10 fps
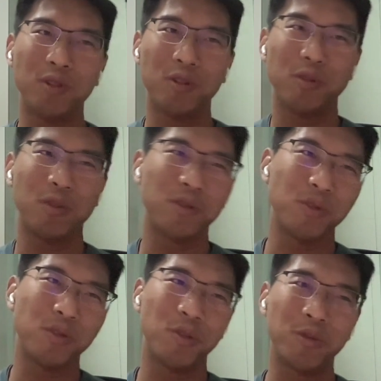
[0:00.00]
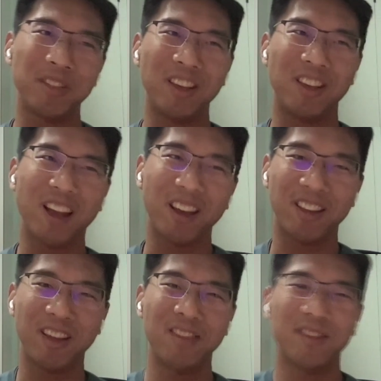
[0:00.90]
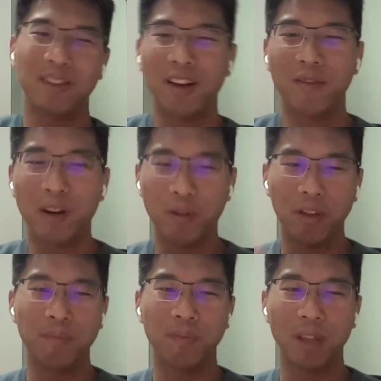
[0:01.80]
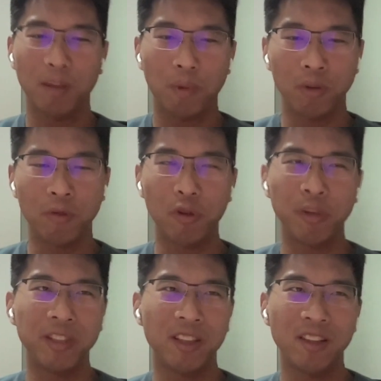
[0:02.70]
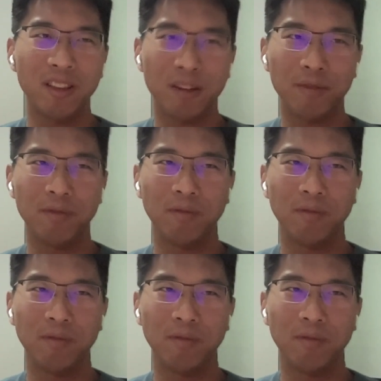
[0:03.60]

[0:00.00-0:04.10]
So you see like this very beautiful reason of